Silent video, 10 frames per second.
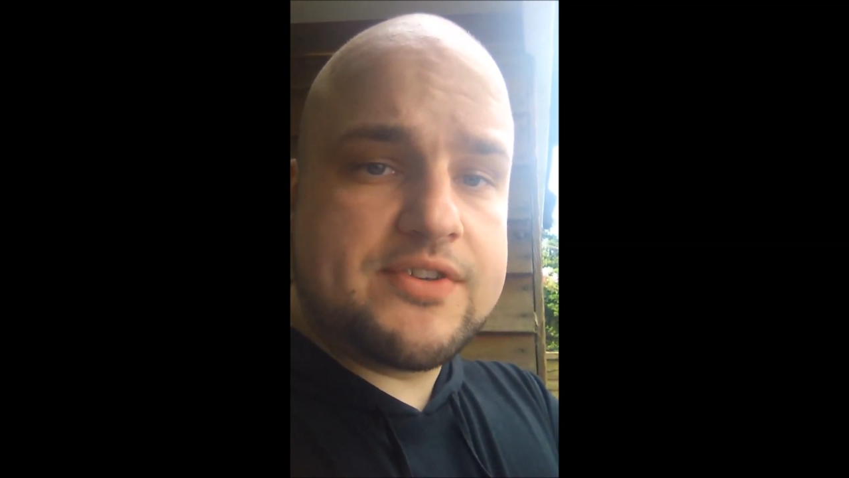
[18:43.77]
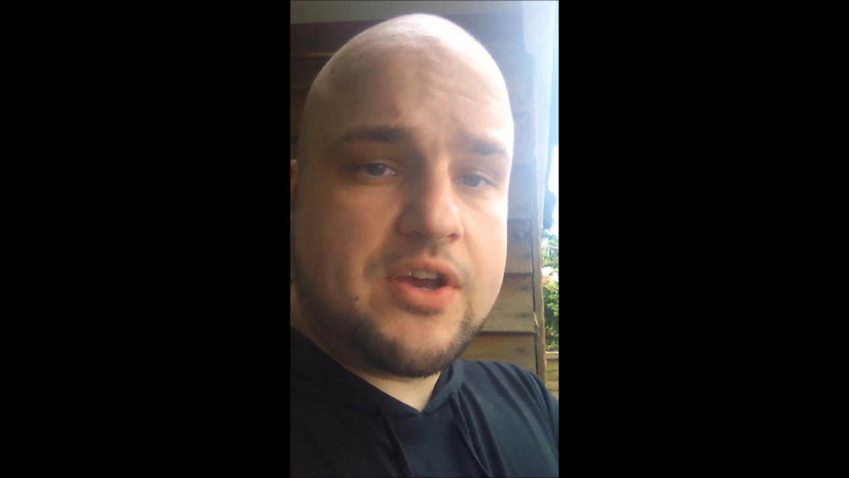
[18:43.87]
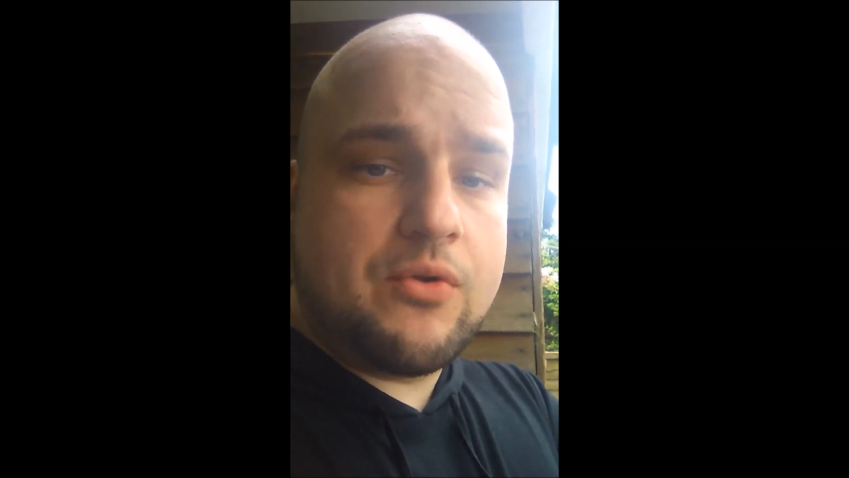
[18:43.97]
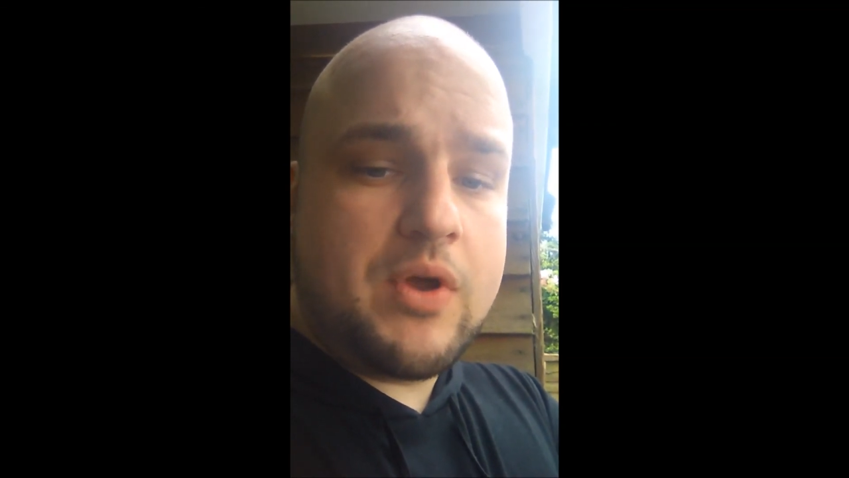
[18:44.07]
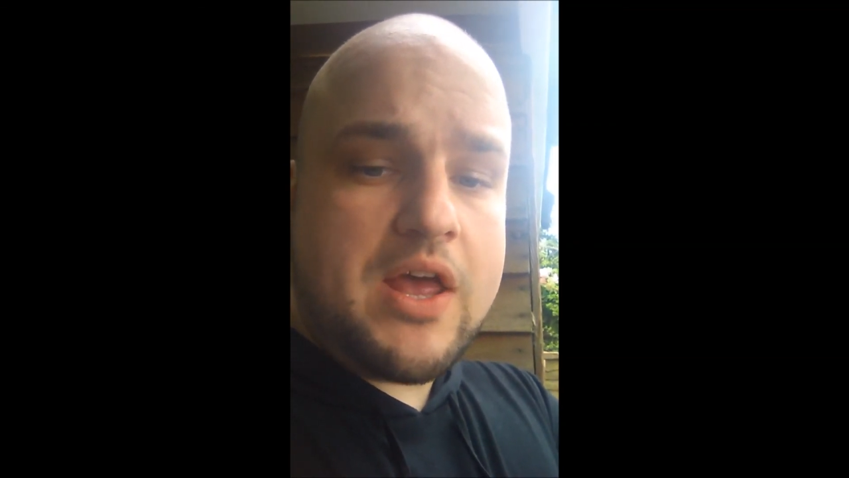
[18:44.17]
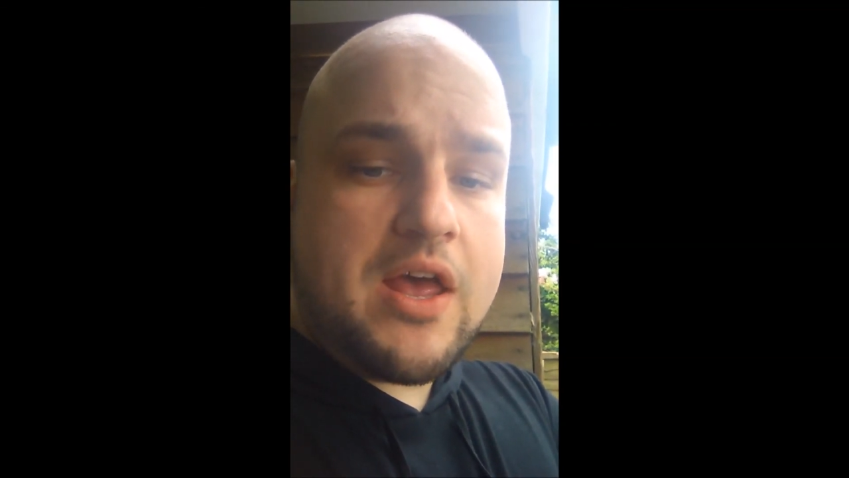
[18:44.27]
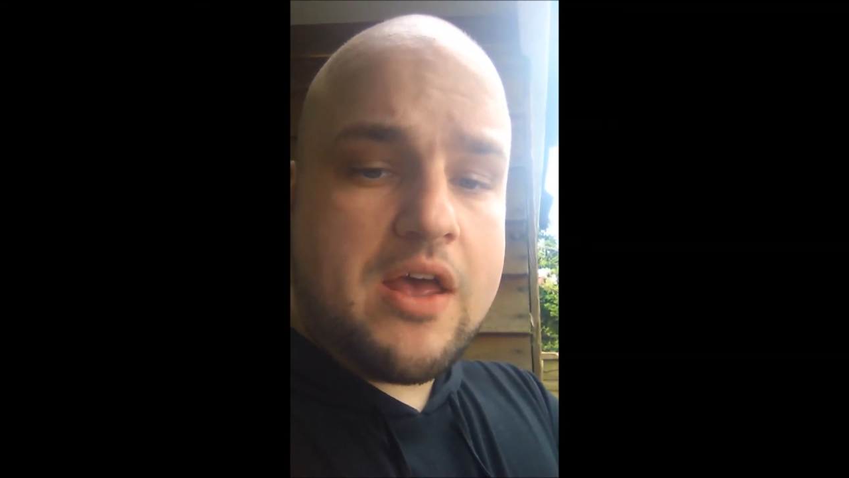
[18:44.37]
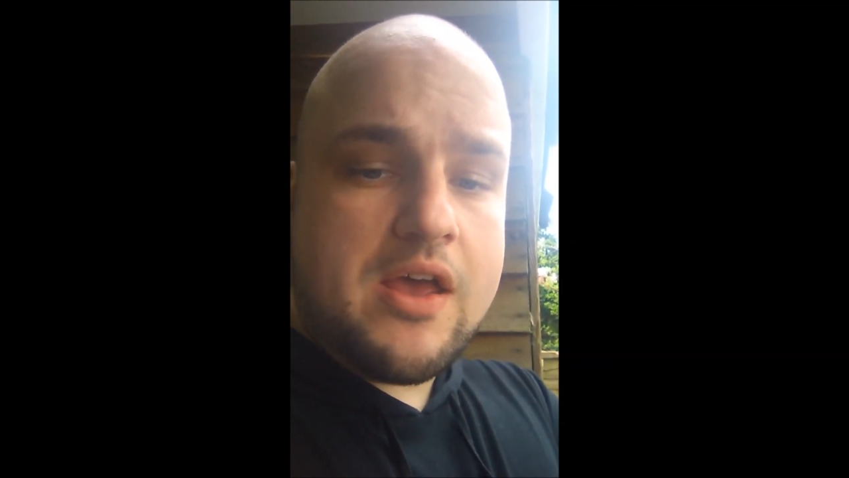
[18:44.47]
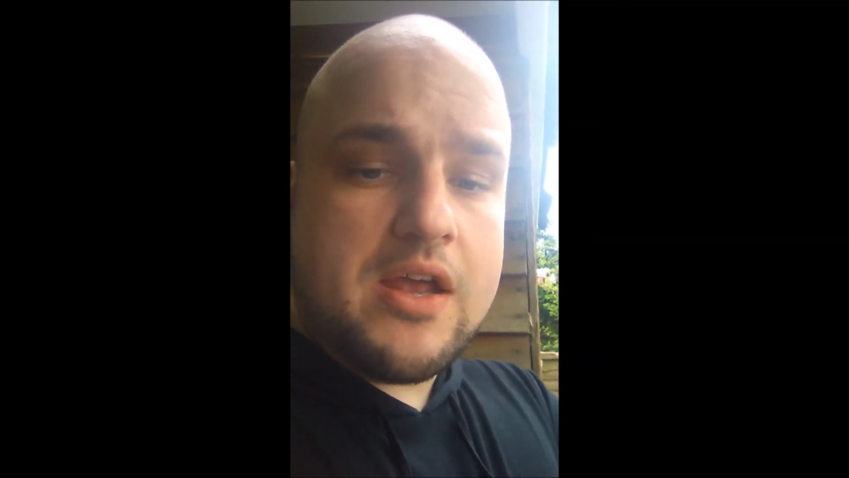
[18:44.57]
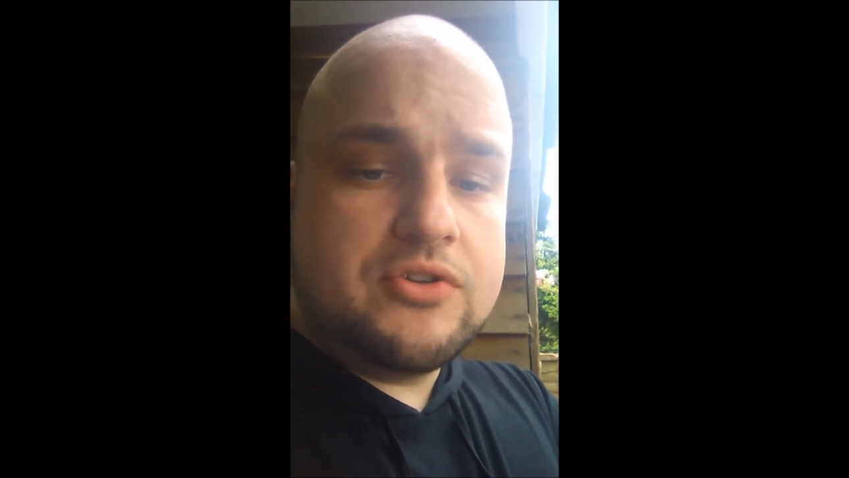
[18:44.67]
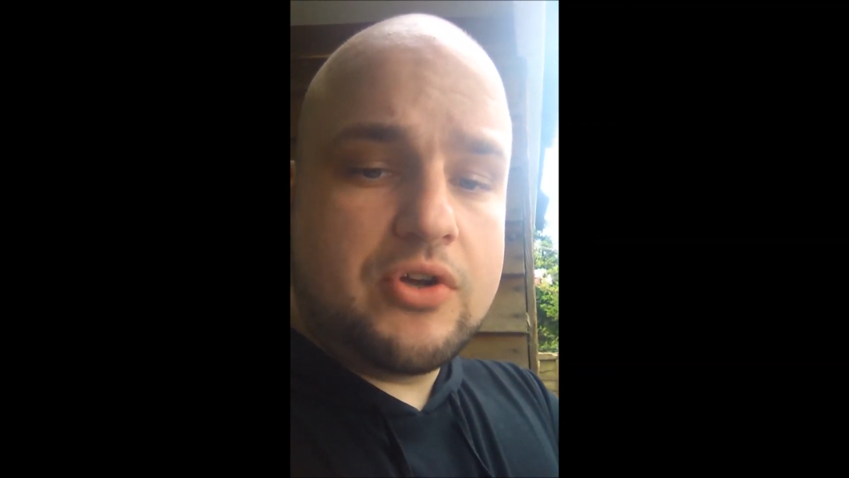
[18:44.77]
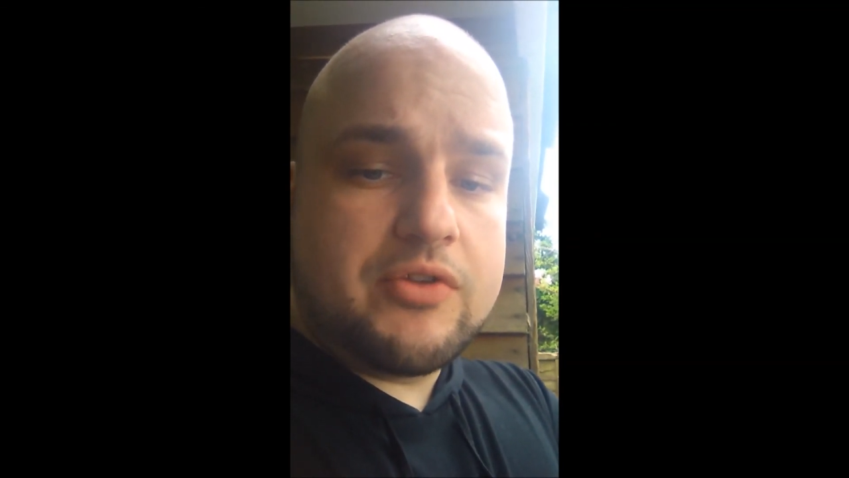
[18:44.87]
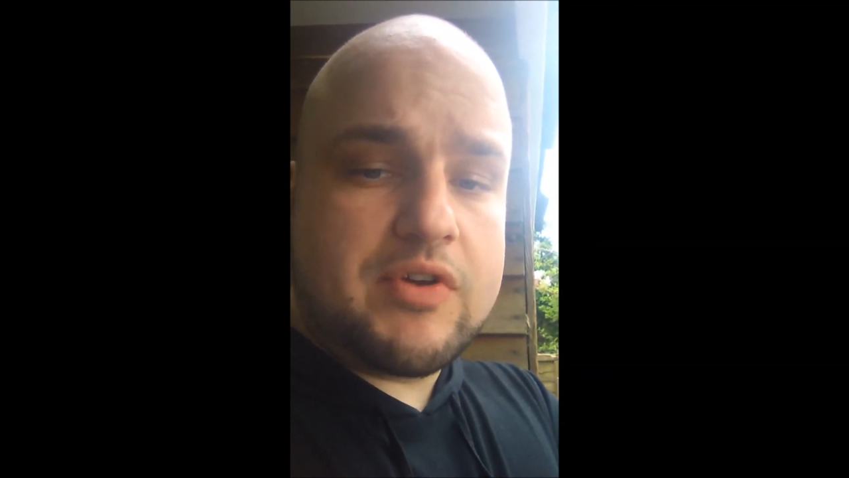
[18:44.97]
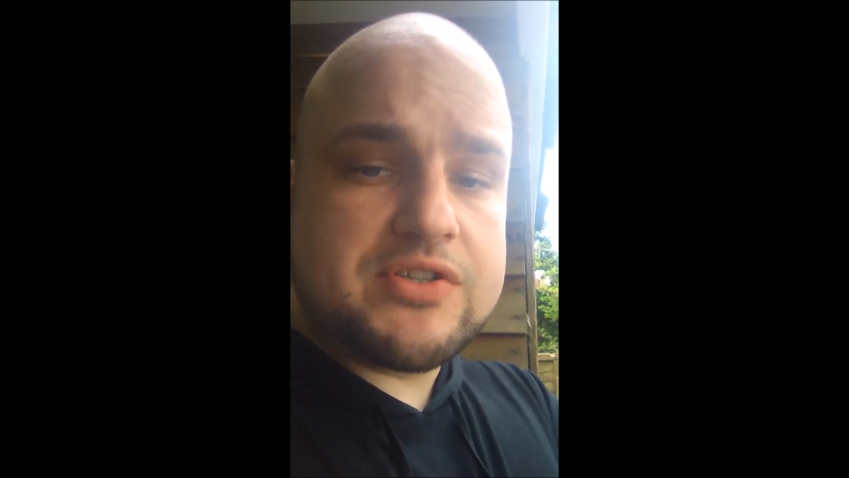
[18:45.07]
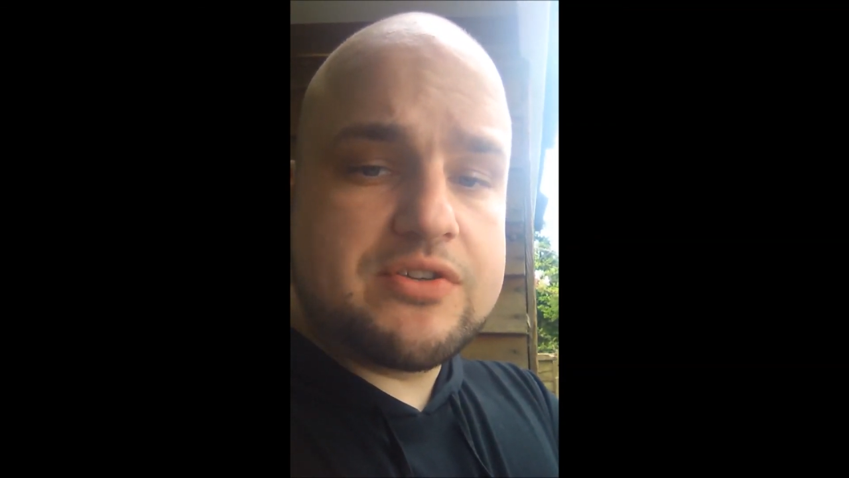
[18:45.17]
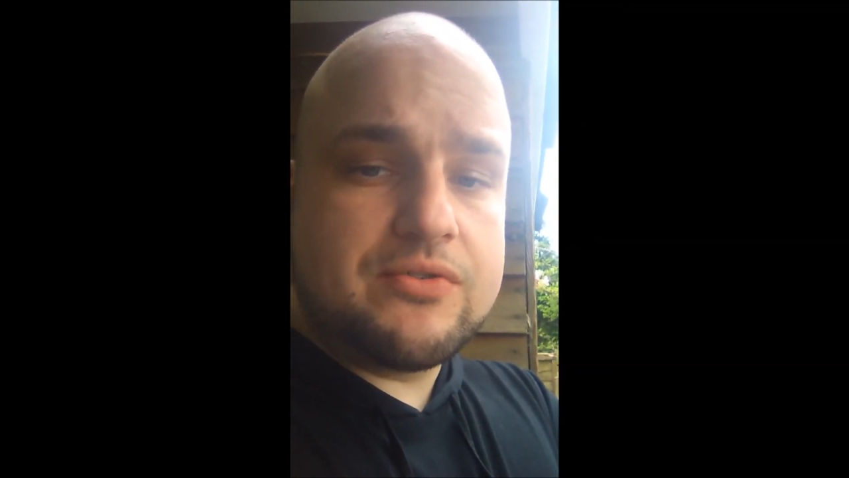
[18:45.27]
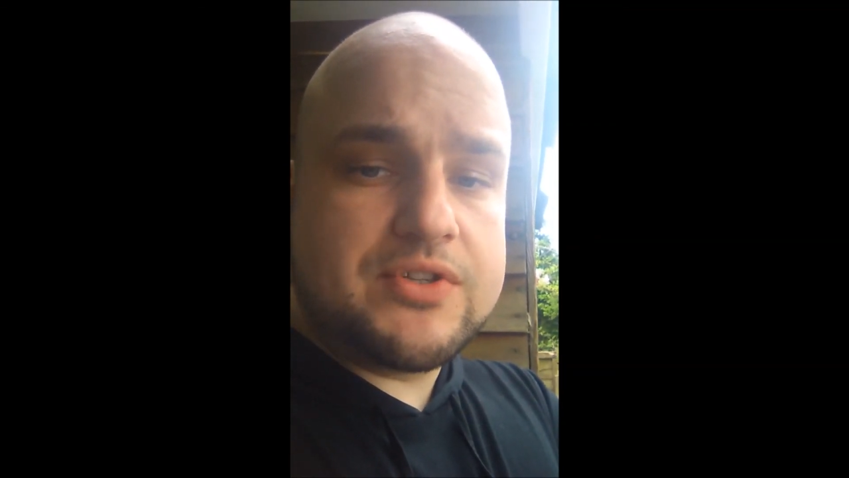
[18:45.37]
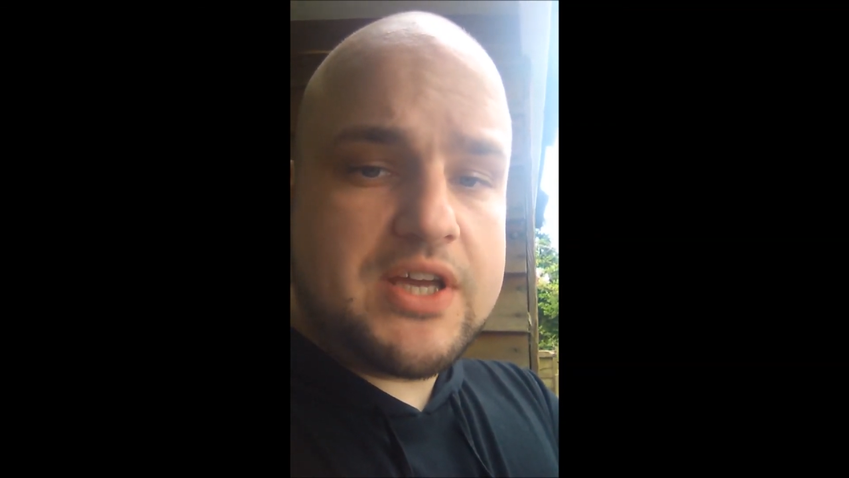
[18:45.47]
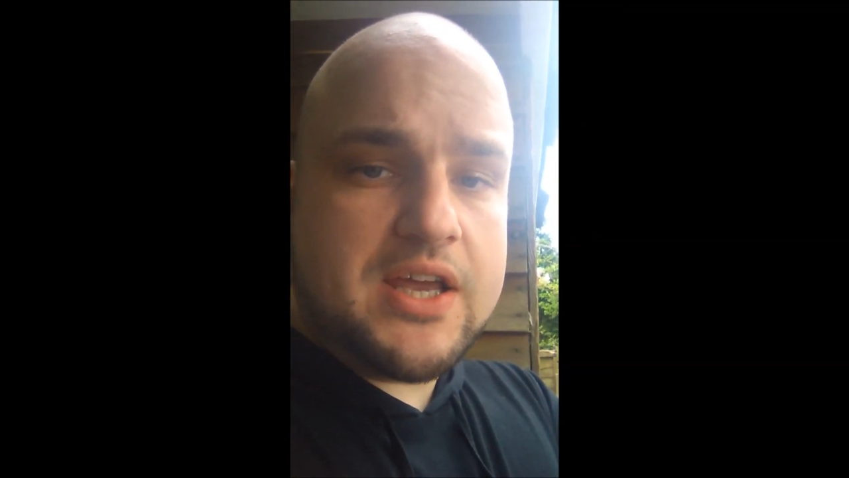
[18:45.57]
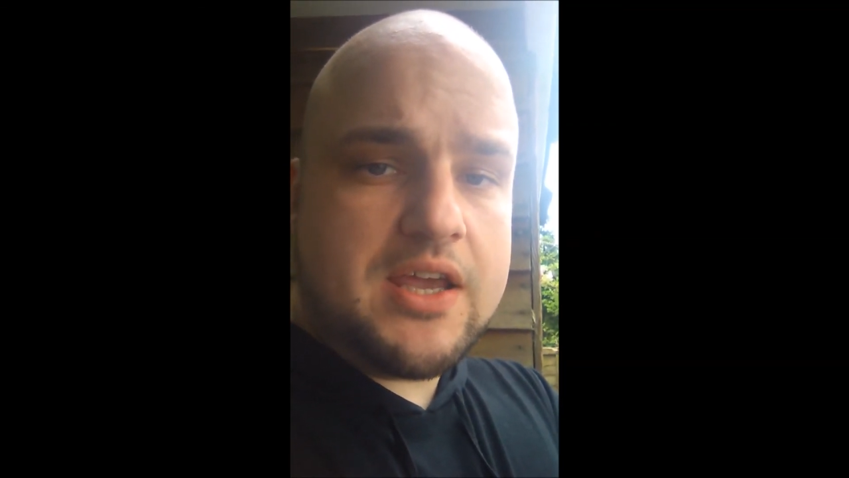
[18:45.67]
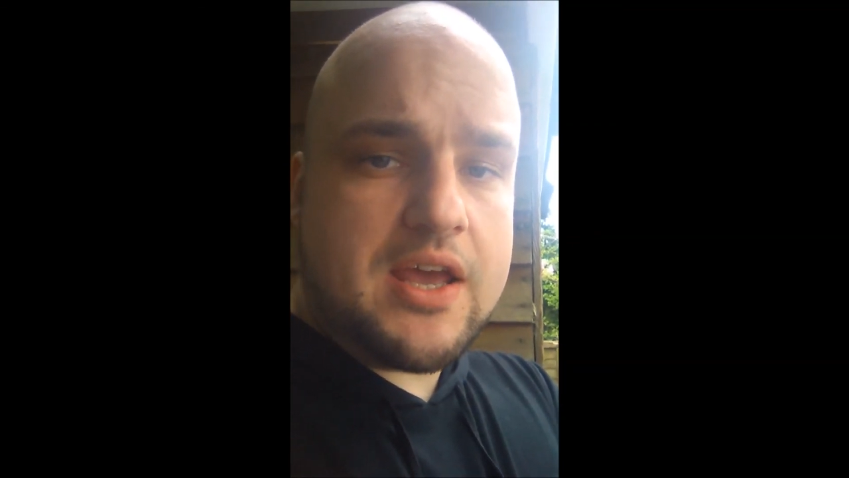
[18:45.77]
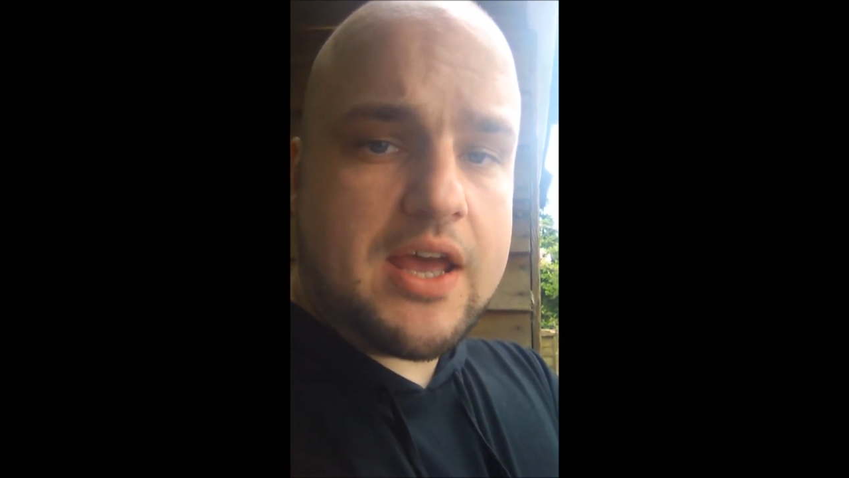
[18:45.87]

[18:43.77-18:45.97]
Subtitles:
So enjoy the rest of your day,